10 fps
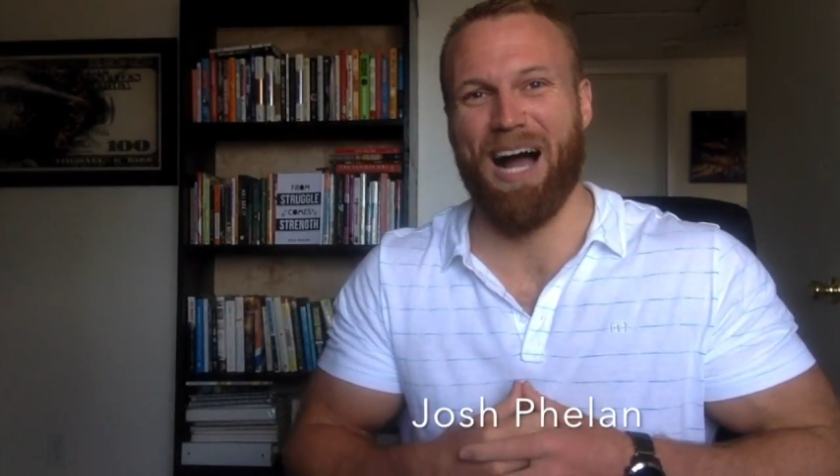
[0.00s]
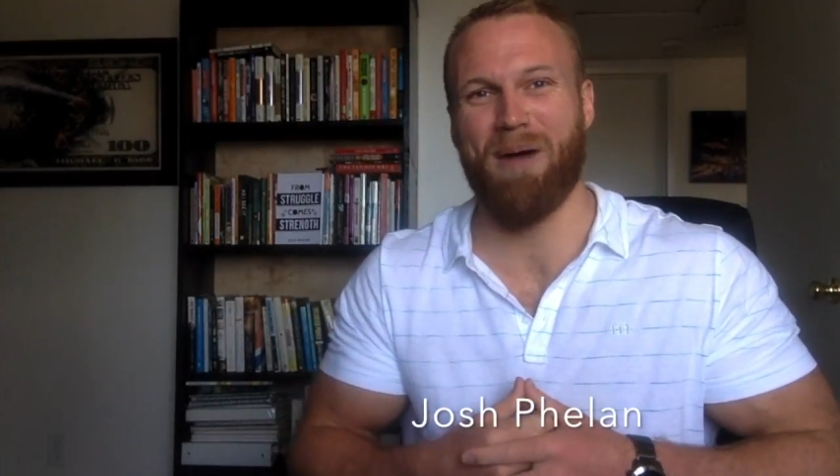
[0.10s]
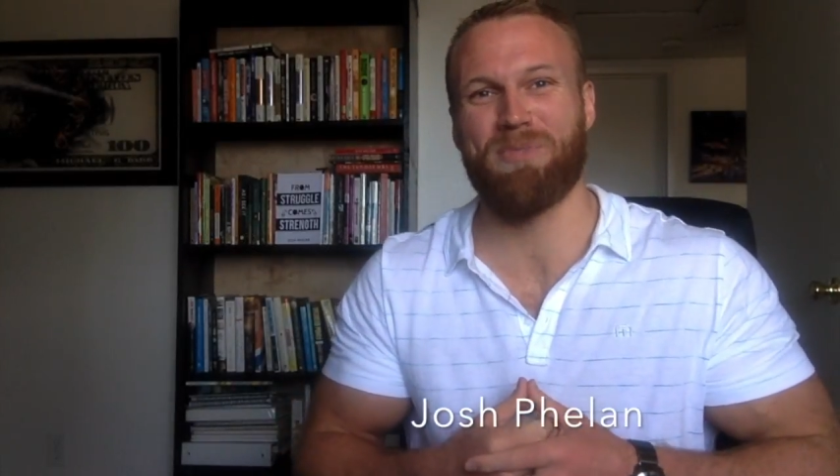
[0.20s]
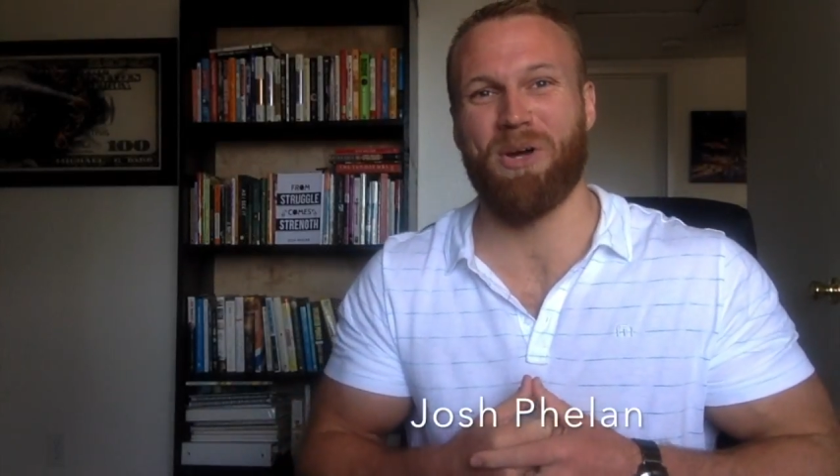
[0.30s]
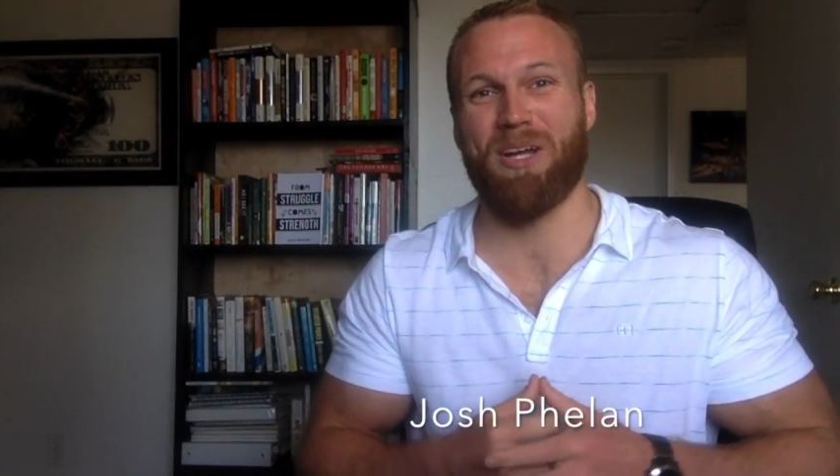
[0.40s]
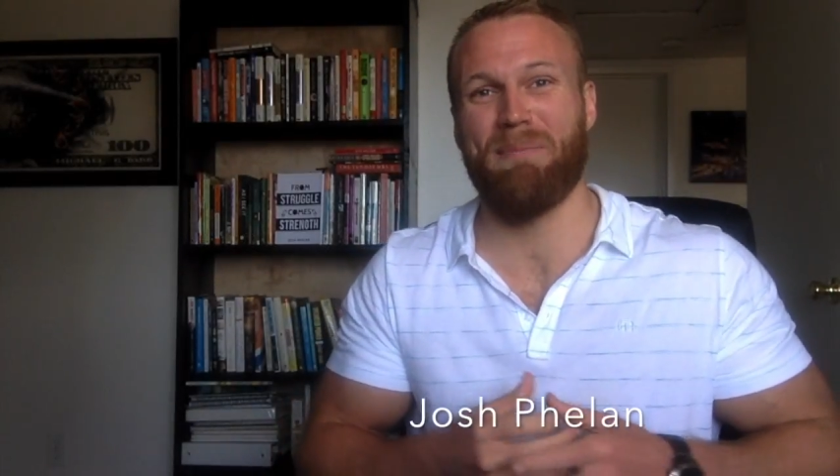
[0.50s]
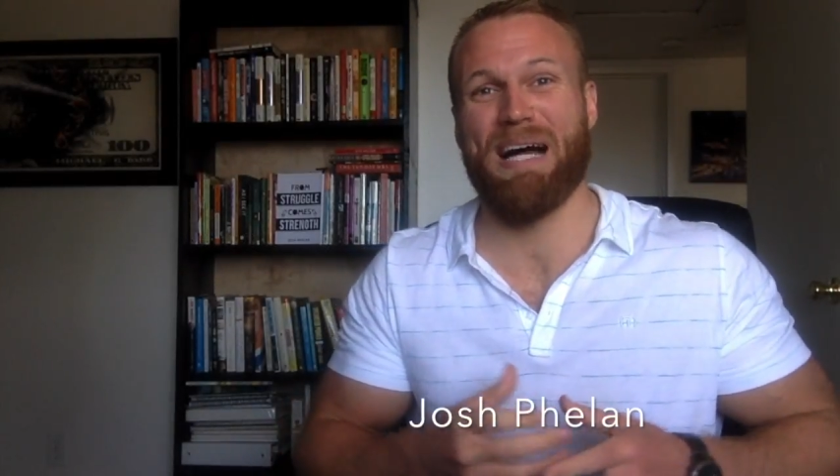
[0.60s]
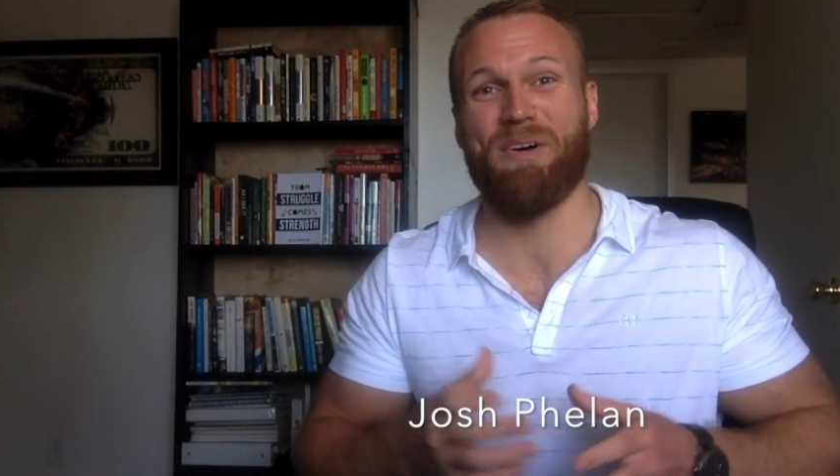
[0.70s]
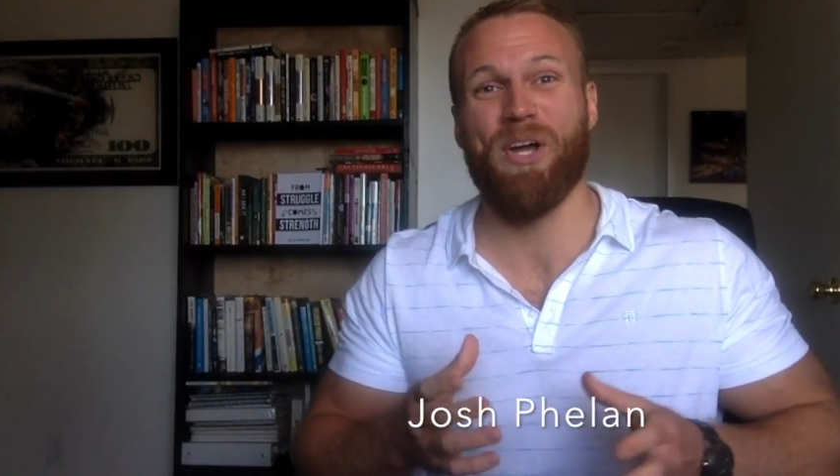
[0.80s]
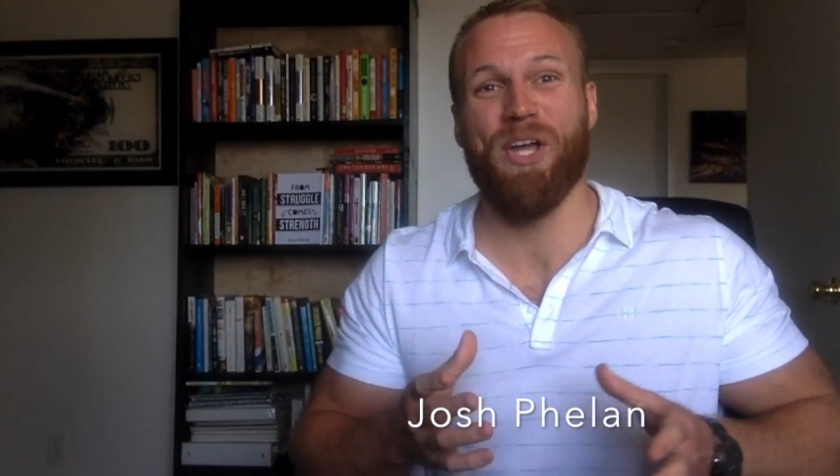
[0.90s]
I'm talking
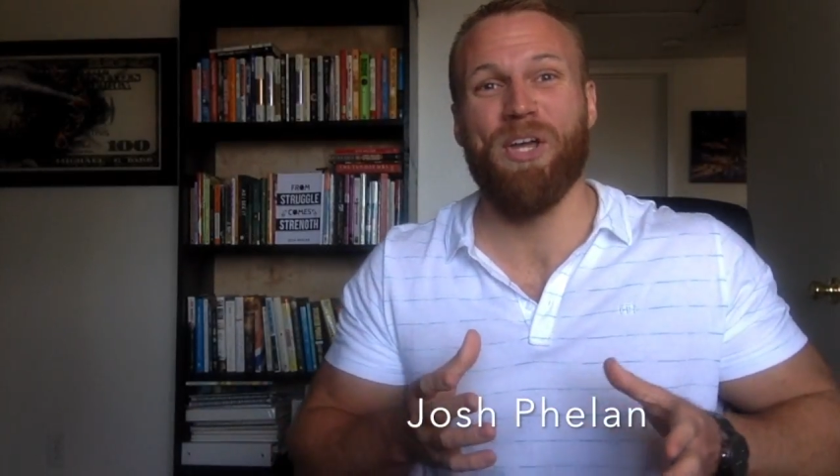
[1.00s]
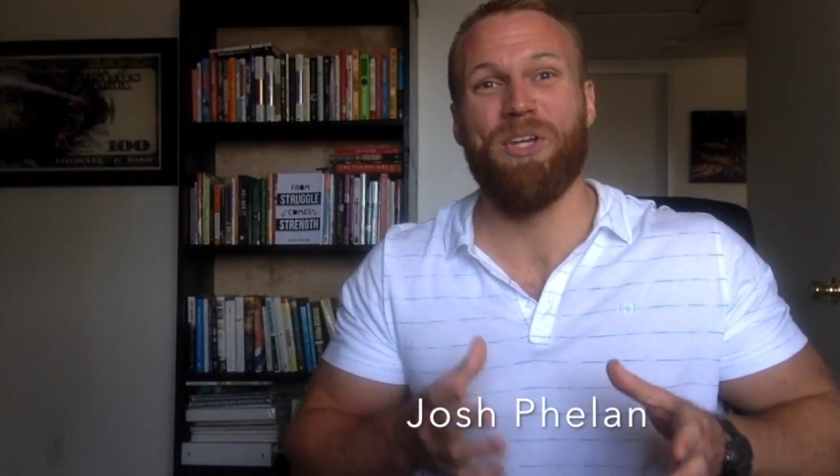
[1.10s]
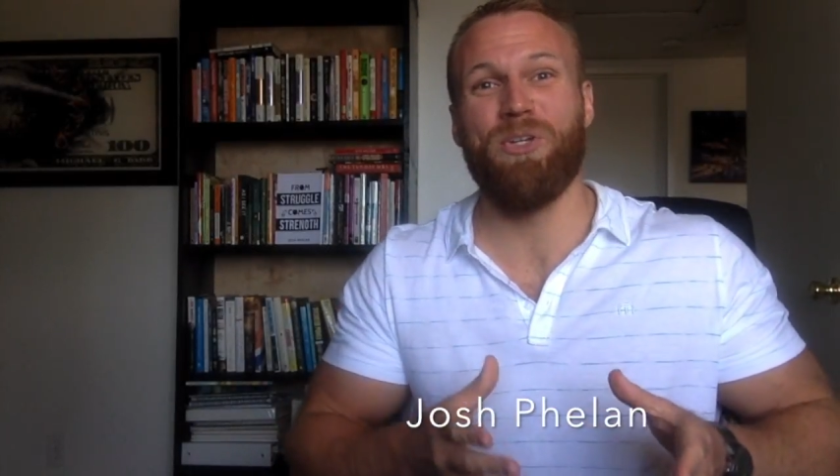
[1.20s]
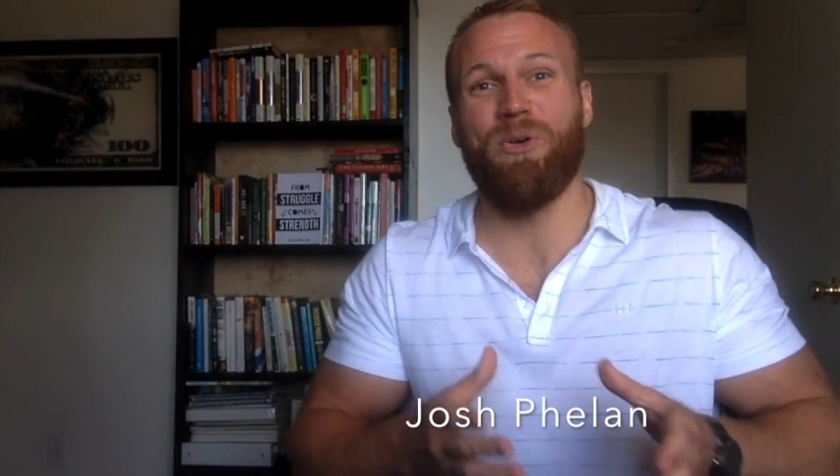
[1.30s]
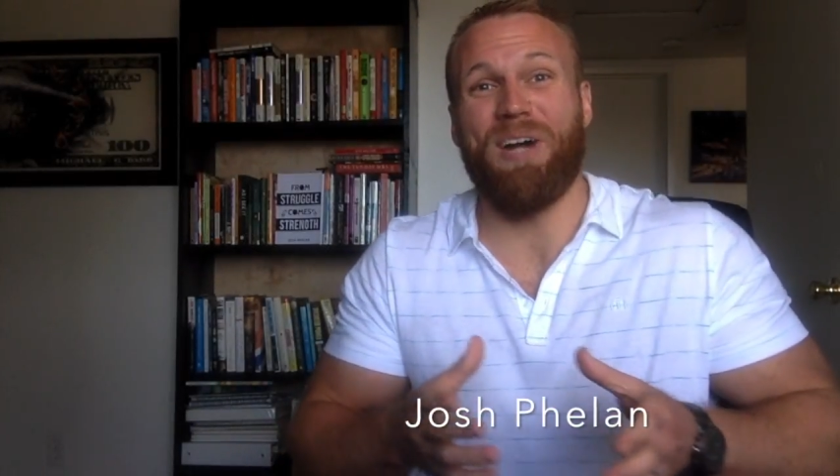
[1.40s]
about your